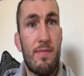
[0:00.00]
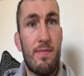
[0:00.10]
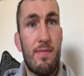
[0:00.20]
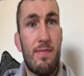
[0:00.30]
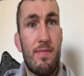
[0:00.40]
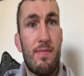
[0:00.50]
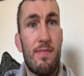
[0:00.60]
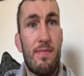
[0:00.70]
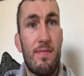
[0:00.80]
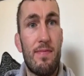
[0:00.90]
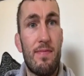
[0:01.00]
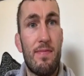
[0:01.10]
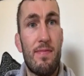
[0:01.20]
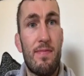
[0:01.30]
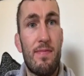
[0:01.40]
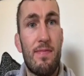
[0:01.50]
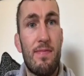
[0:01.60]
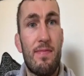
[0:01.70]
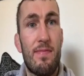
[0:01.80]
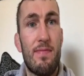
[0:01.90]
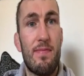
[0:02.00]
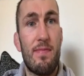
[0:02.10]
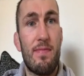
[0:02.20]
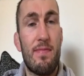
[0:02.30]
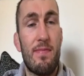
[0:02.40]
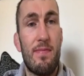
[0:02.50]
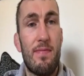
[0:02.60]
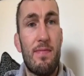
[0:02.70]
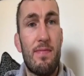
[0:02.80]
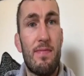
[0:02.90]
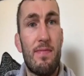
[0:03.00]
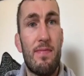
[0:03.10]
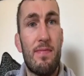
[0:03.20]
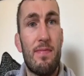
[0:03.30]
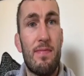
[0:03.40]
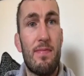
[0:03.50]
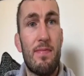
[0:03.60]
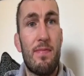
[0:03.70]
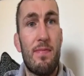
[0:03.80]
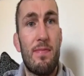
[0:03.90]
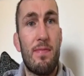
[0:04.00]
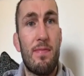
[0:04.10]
(silent)